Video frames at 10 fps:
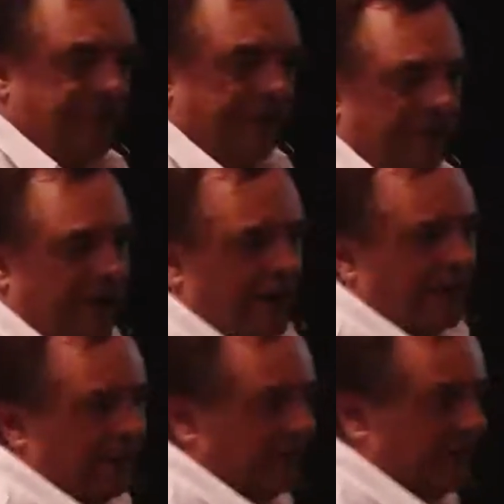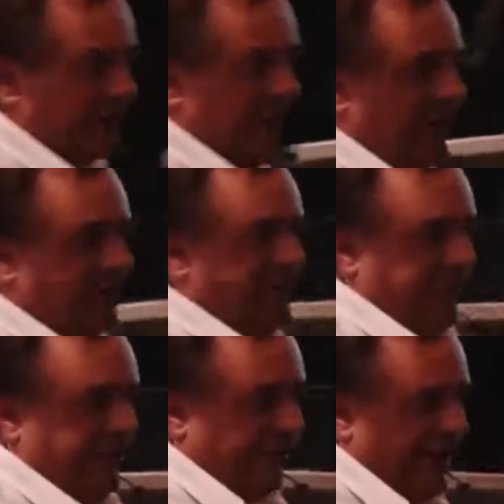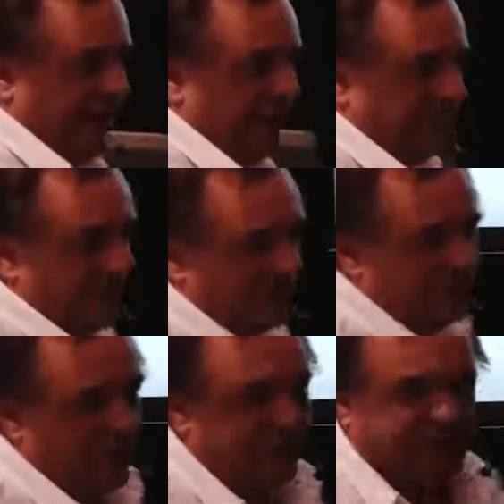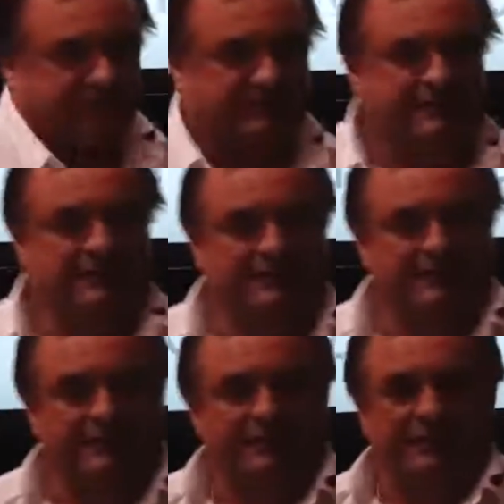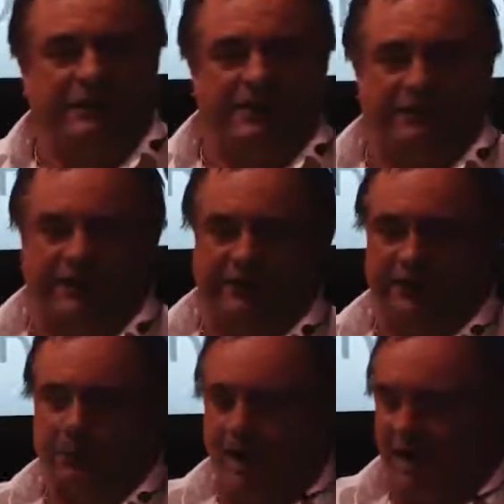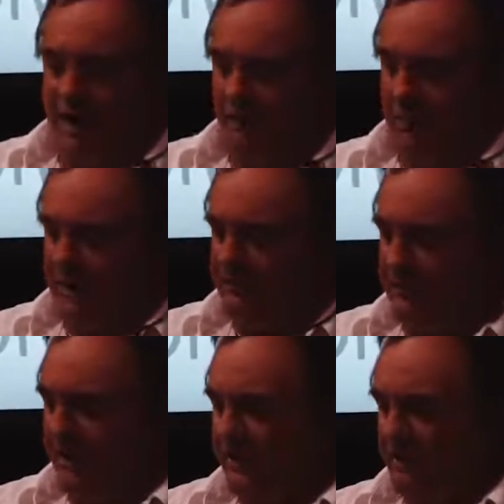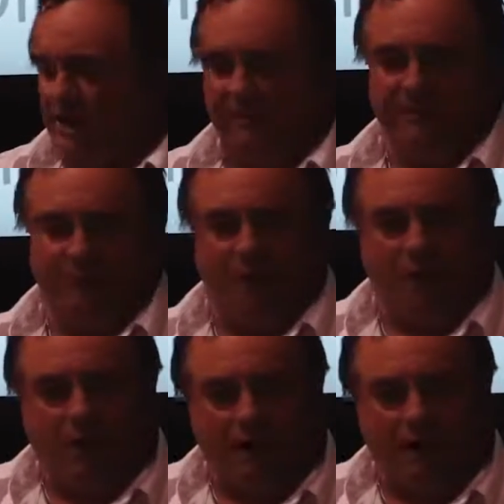still there. It's not deteriorating, it's just dormant. You get another uh, wet cycle coming, more